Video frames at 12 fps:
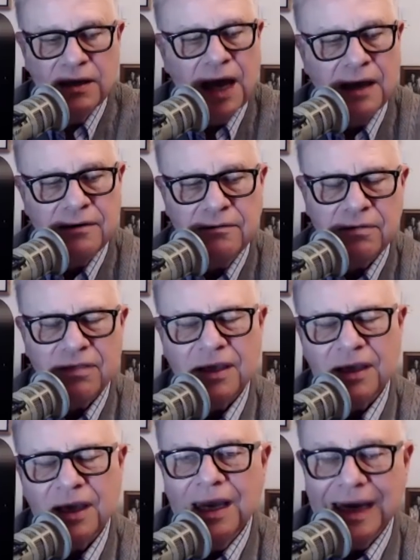I don't
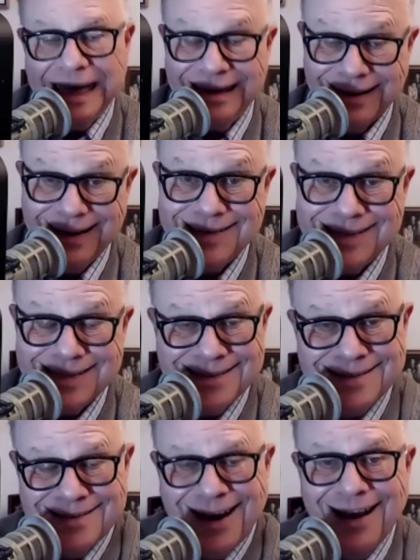think unless the
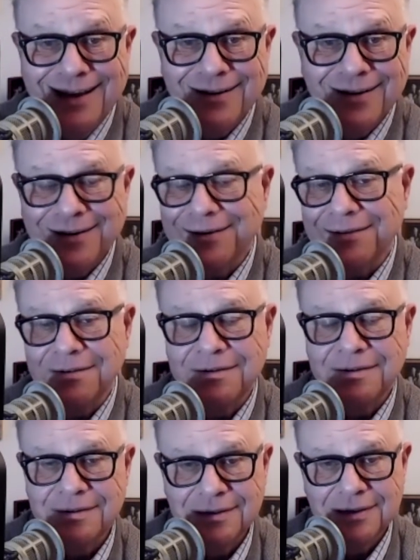child
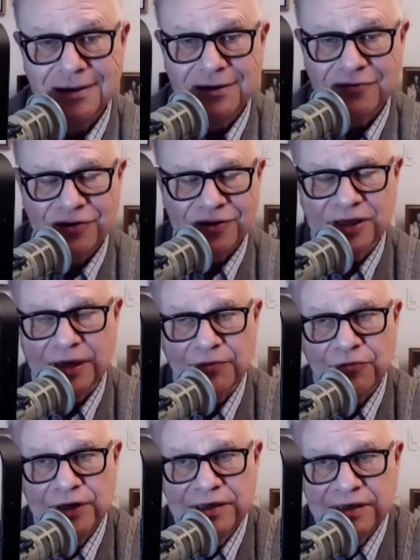for some
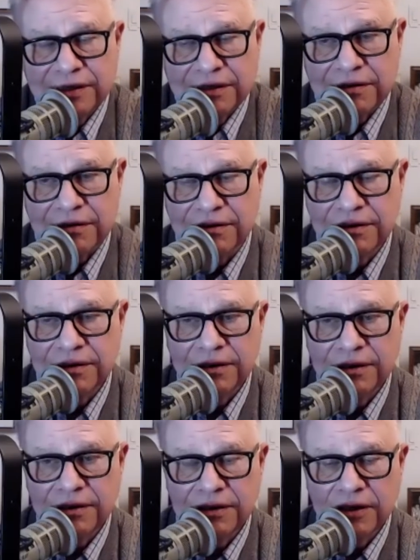reason
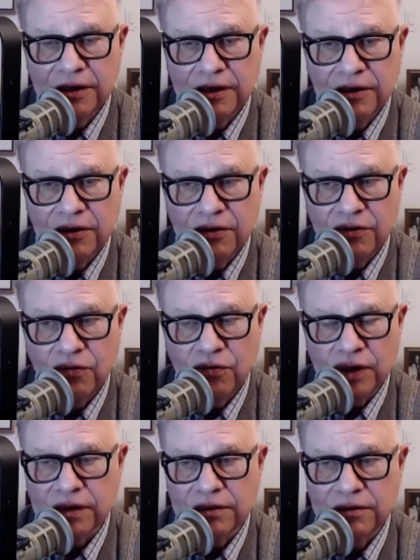
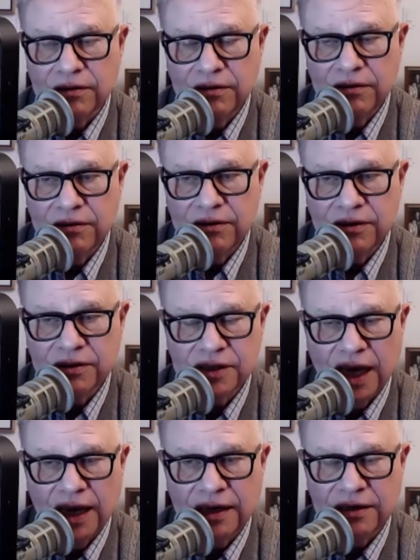would
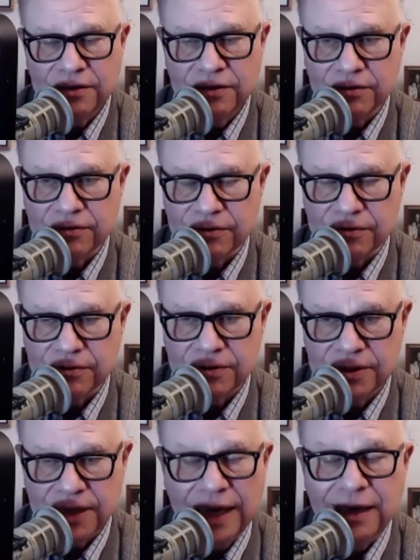decide to
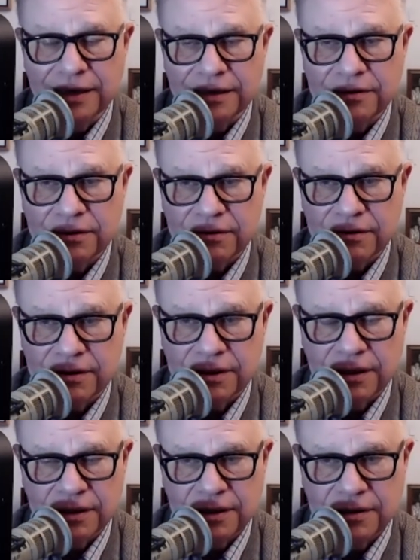say it or
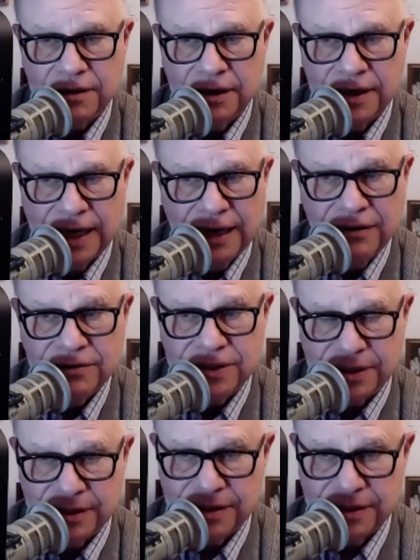announce it in